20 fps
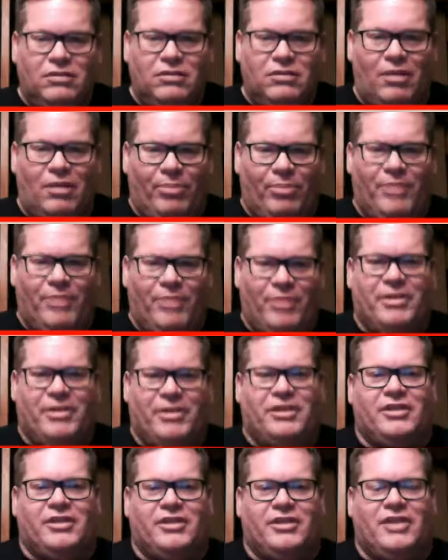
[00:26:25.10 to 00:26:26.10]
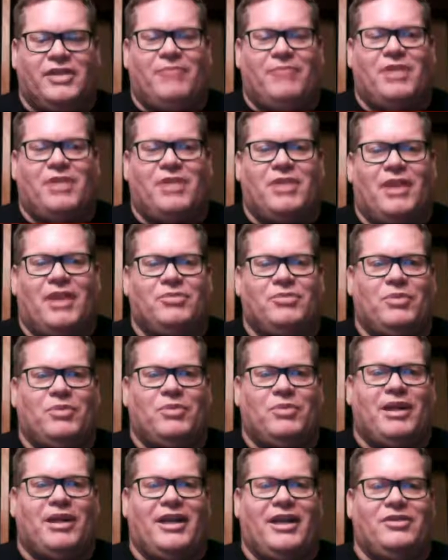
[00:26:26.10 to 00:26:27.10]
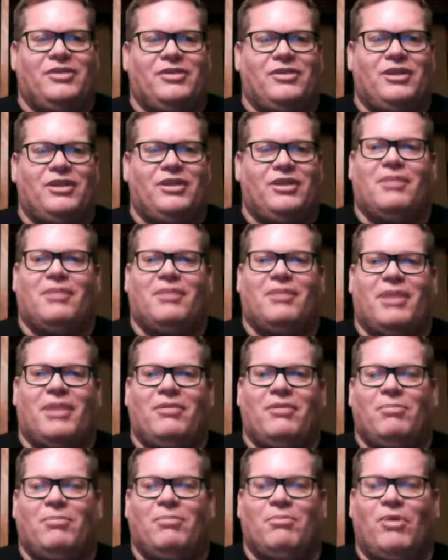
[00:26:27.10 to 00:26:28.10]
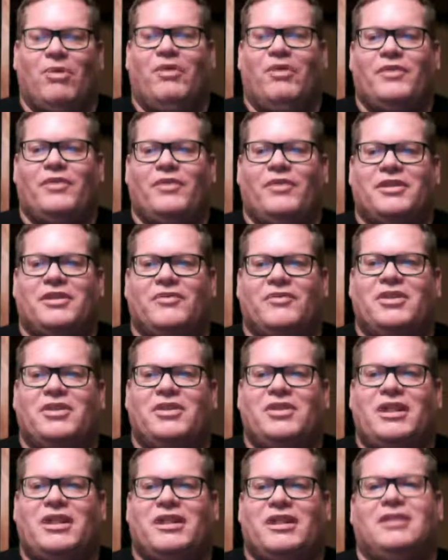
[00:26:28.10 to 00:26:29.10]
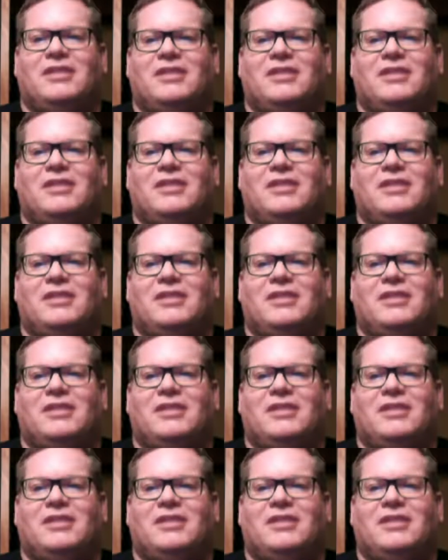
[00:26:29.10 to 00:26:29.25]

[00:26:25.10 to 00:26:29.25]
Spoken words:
pretty much at the same time, so we could actually talk about it, and both of us have seen it.